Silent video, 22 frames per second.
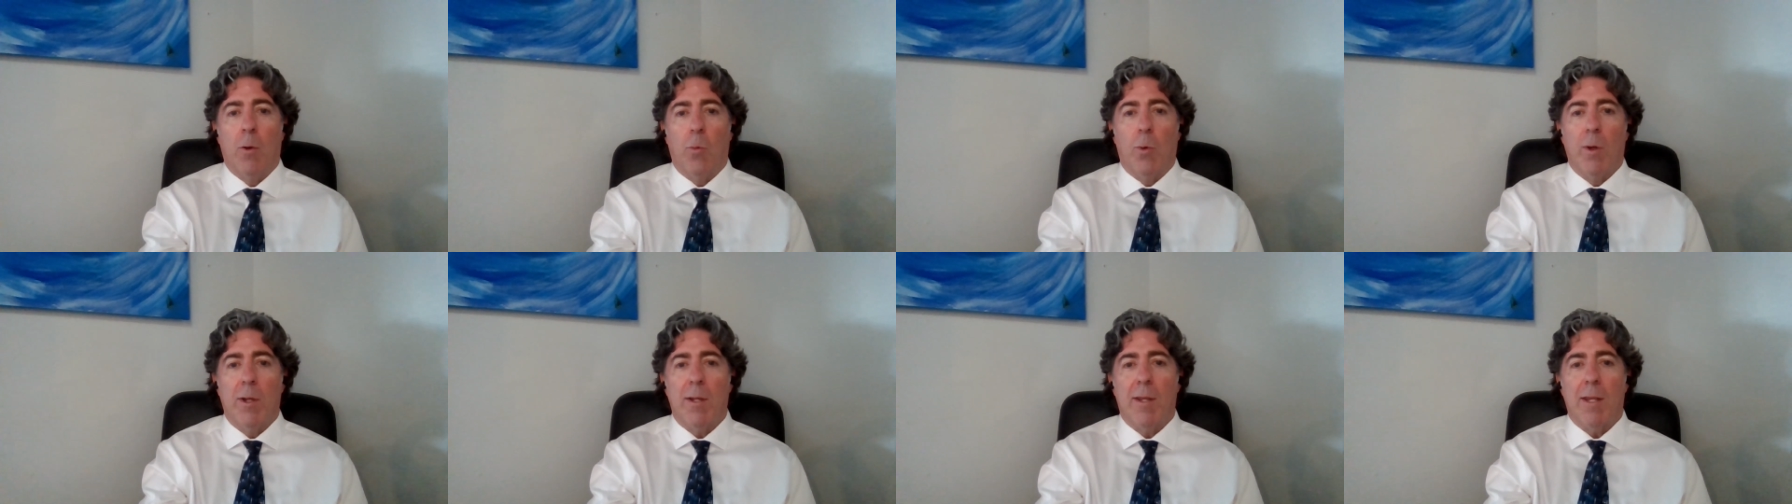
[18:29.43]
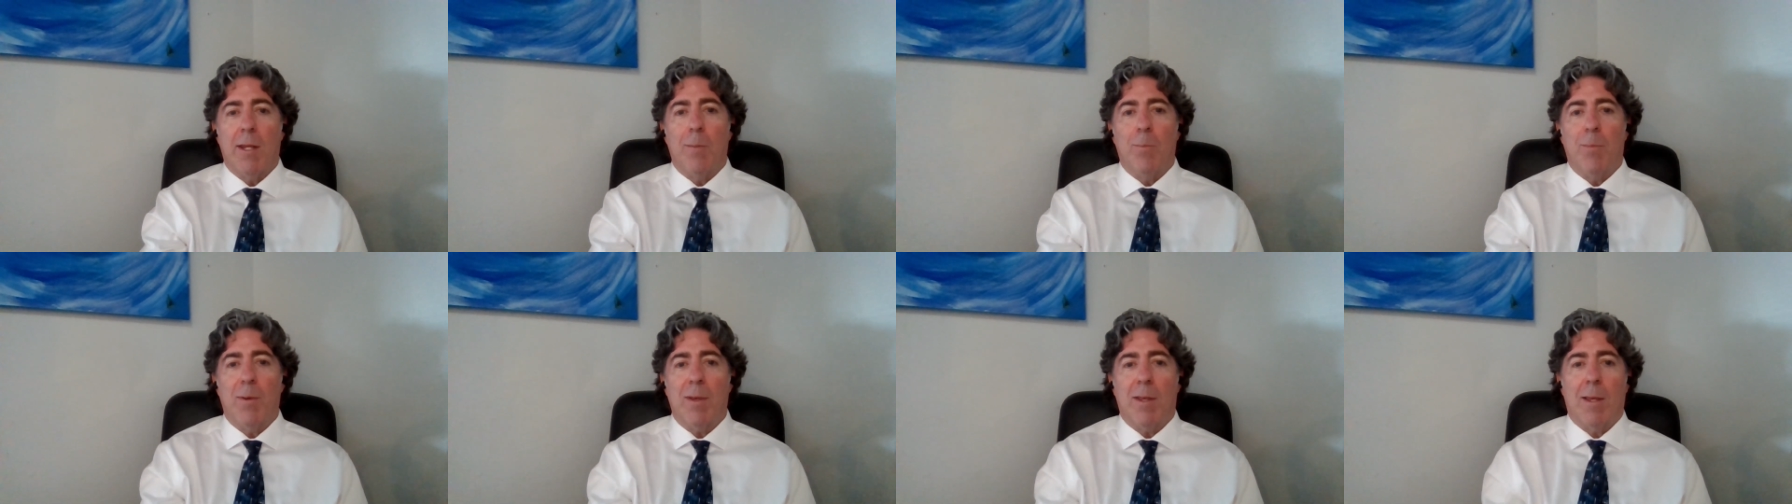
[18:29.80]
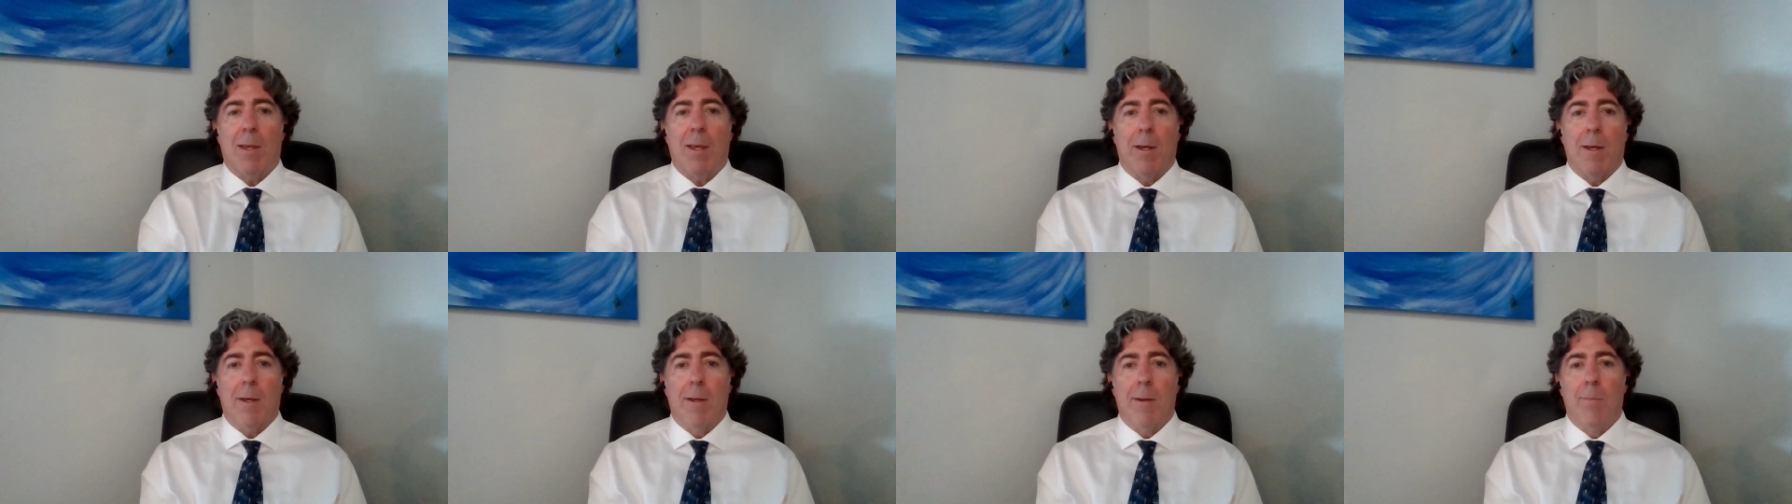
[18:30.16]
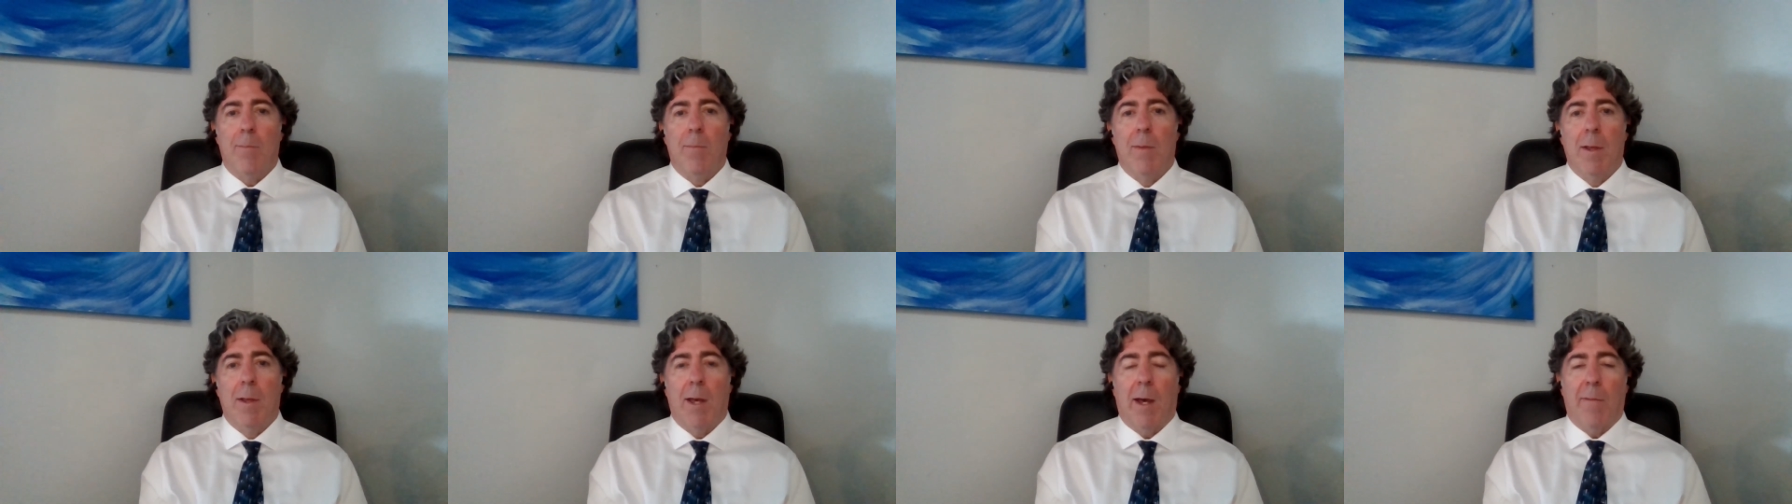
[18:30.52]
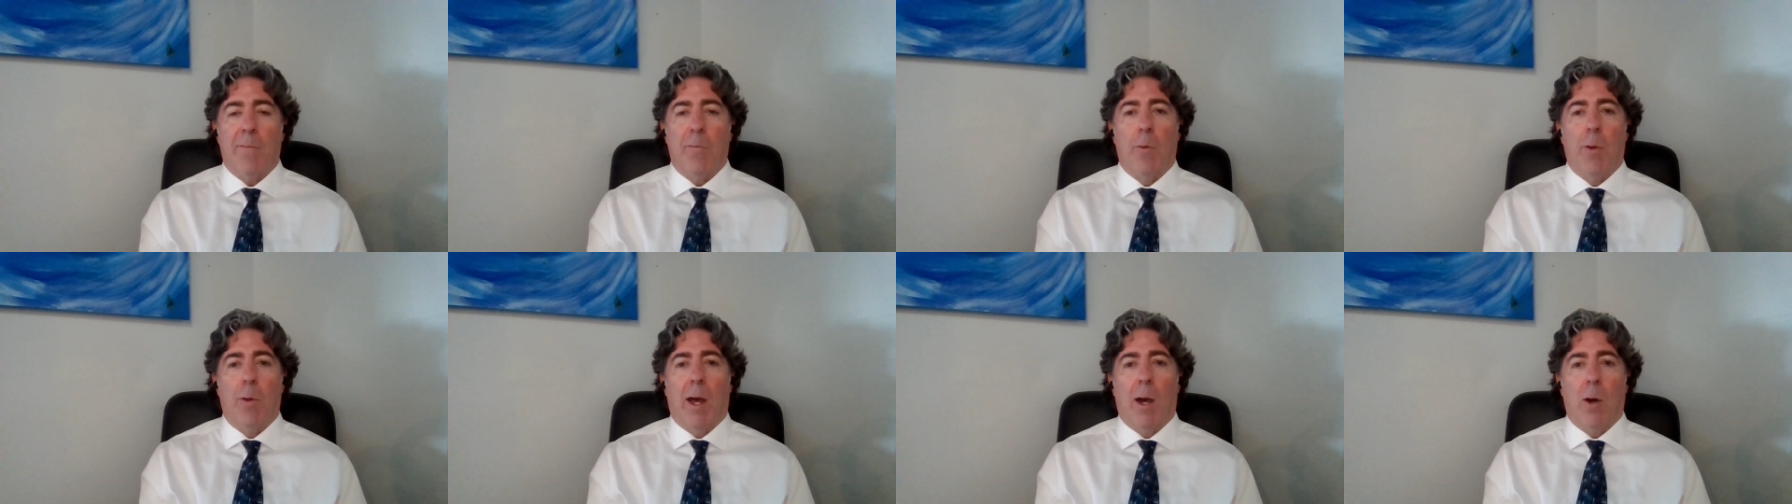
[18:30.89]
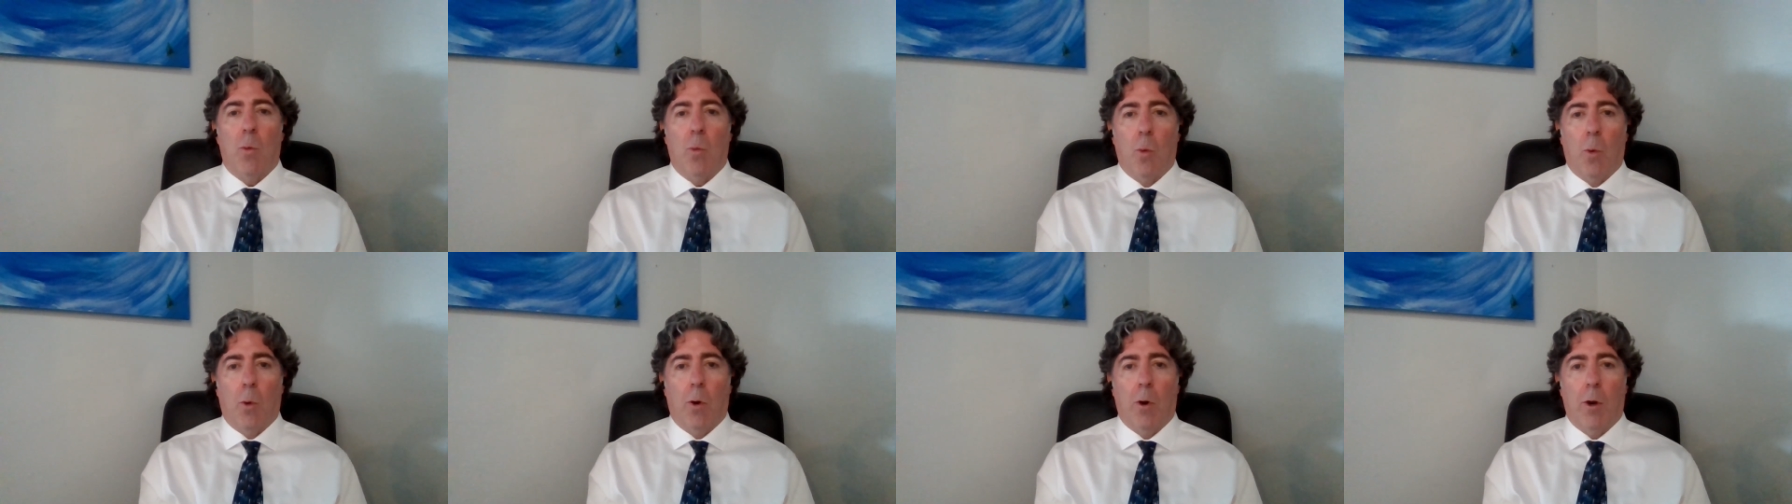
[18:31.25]
When did it become a full-out
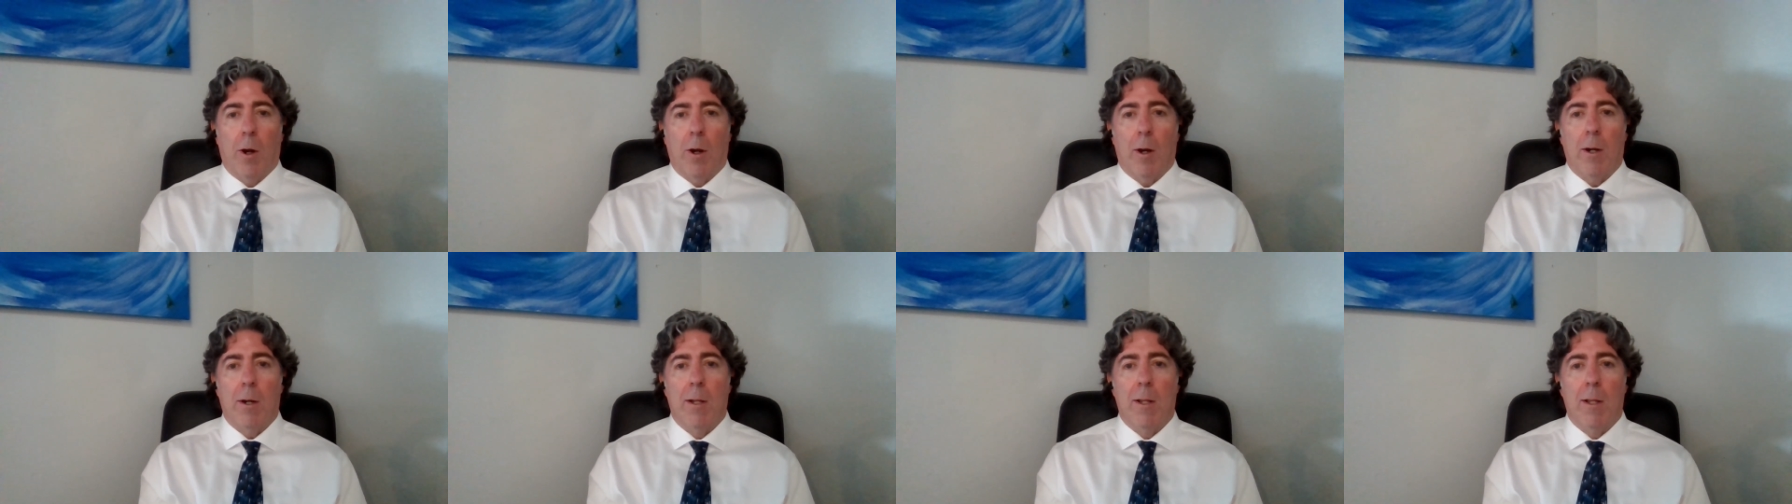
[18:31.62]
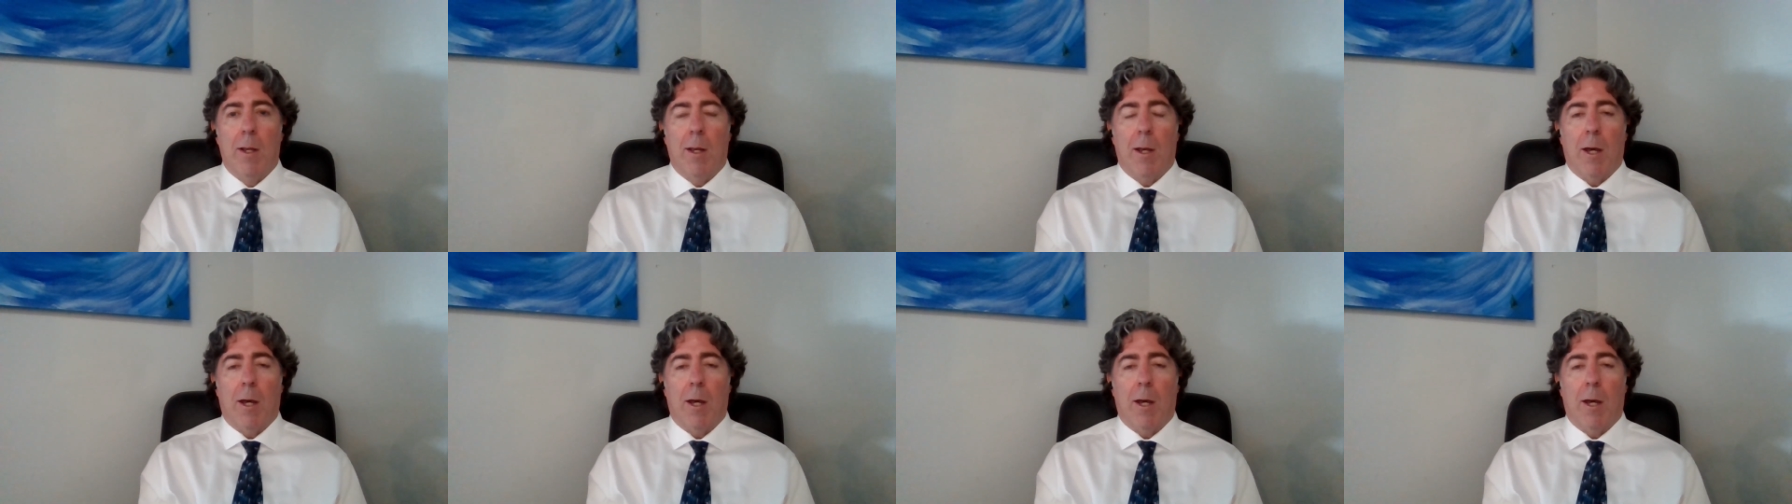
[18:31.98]
war